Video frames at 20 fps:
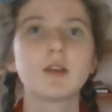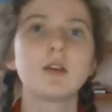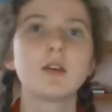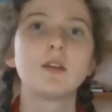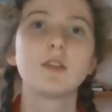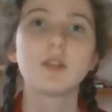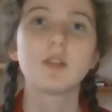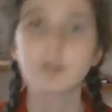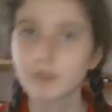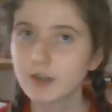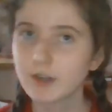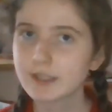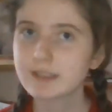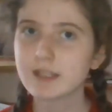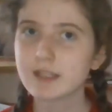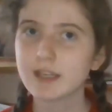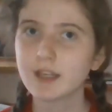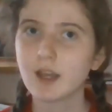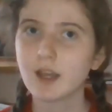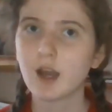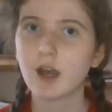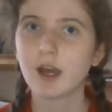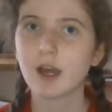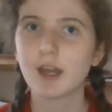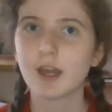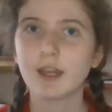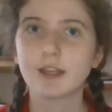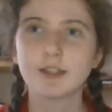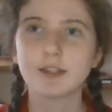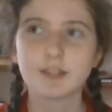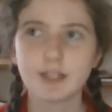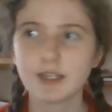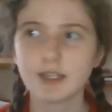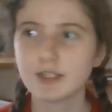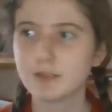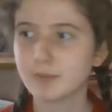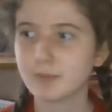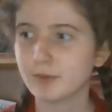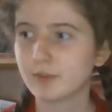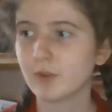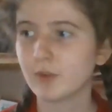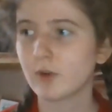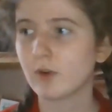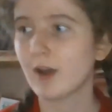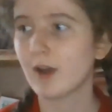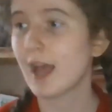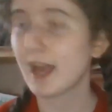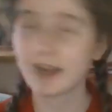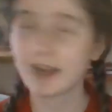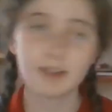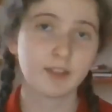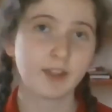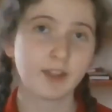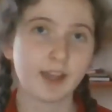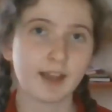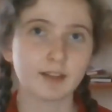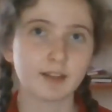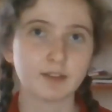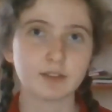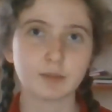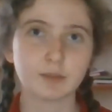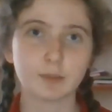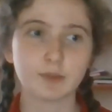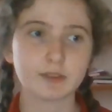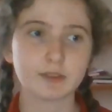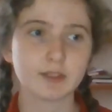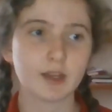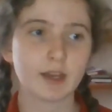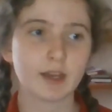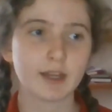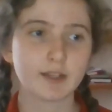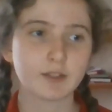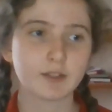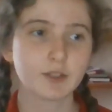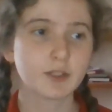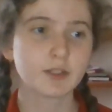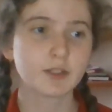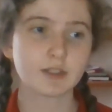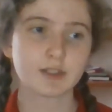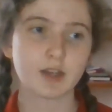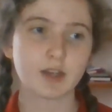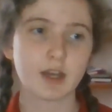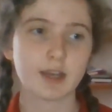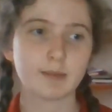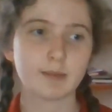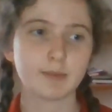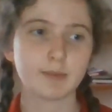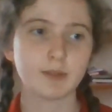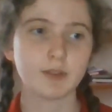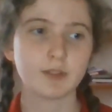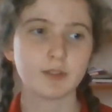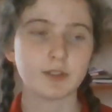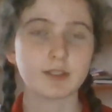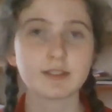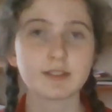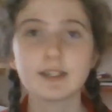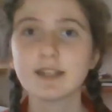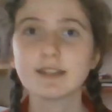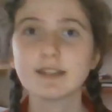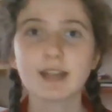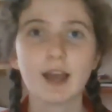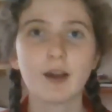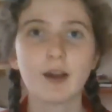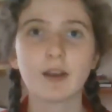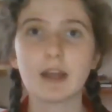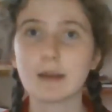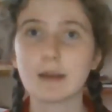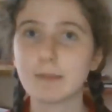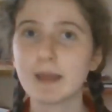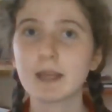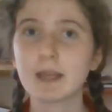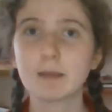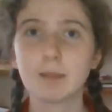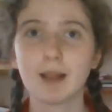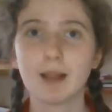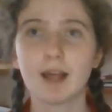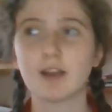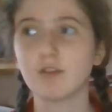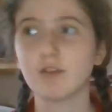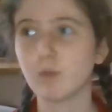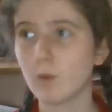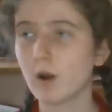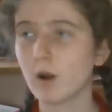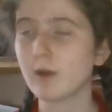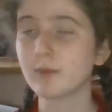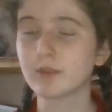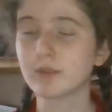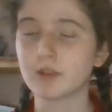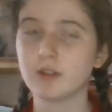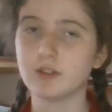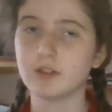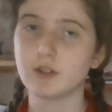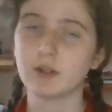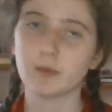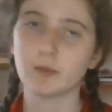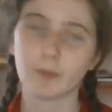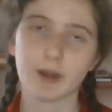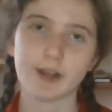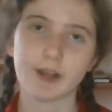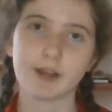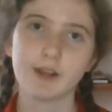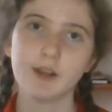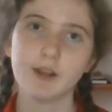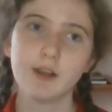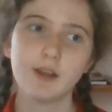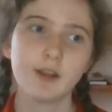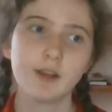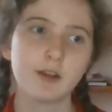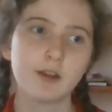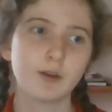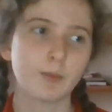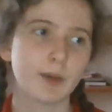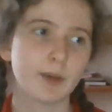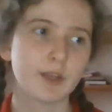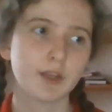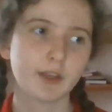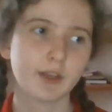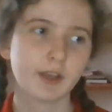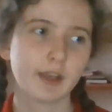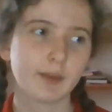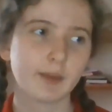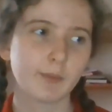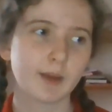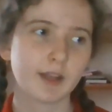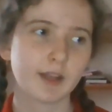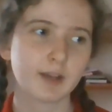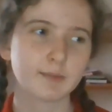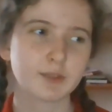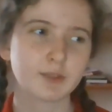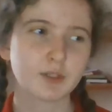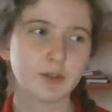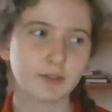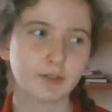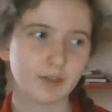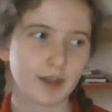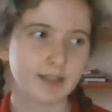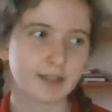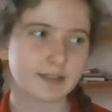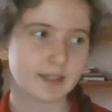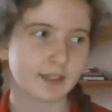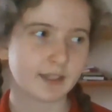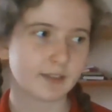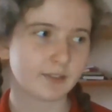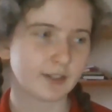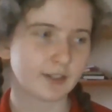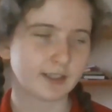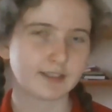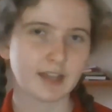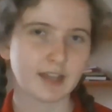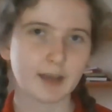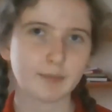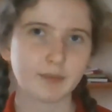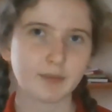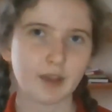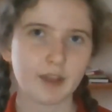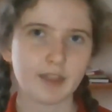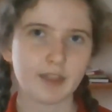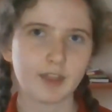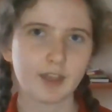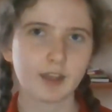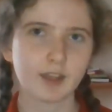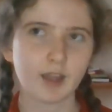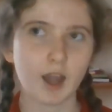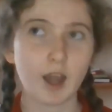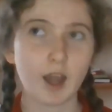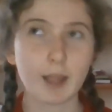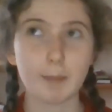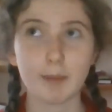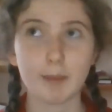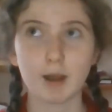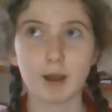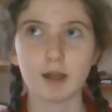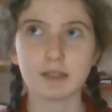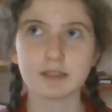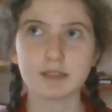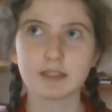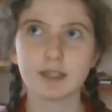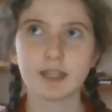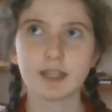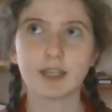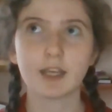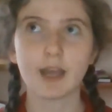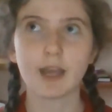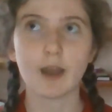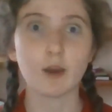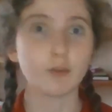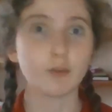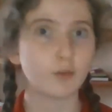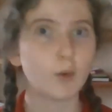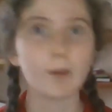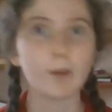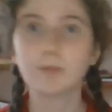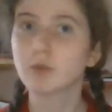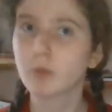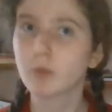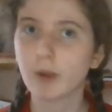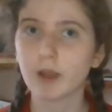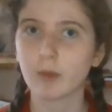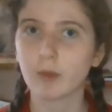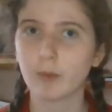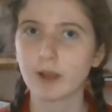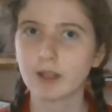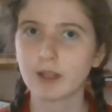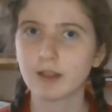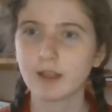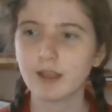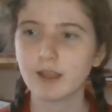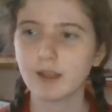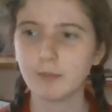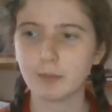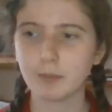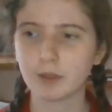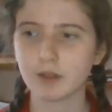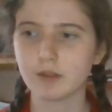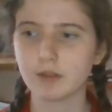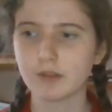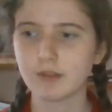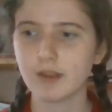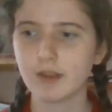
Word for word: The first thing I did before anything else was I took the time to sit down and make a plan of what I was going to do and when. When it comes to revising for exams, I think I personally get overwhelmed quite quickly because